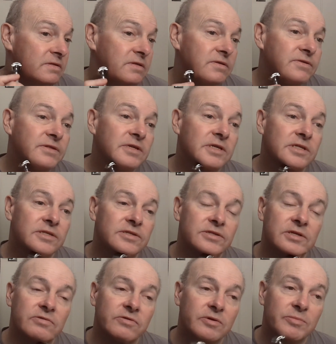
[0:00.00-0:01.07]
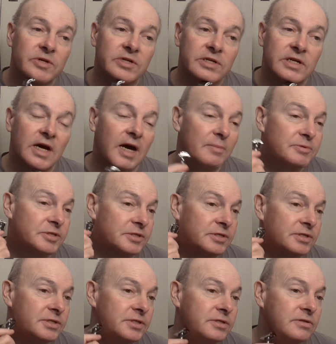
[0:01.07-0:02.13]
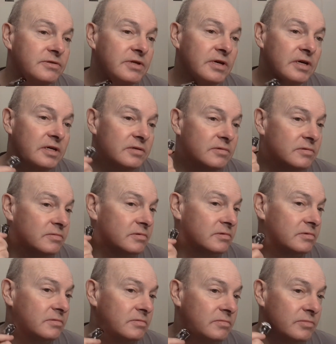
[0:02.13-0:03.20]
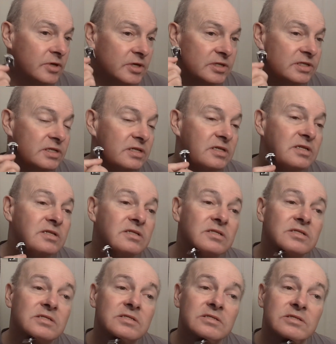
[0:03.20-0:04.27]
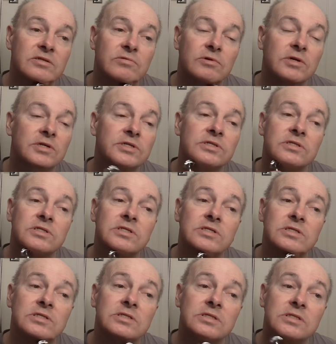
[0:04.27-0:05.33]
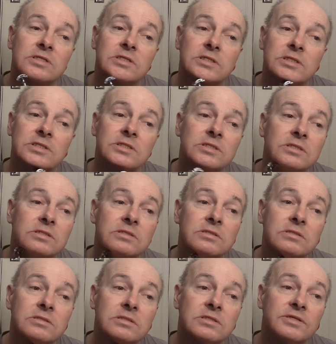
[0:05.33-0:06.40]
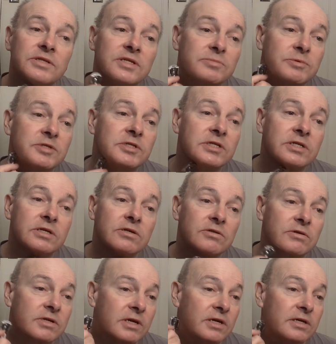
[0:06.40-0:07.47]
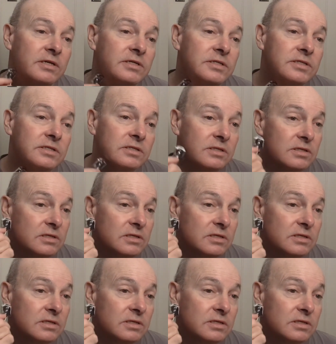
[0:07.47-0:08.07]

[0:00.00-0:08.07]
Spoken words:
you'd think that there would have been an option to do that, but there wasn't in this particular case.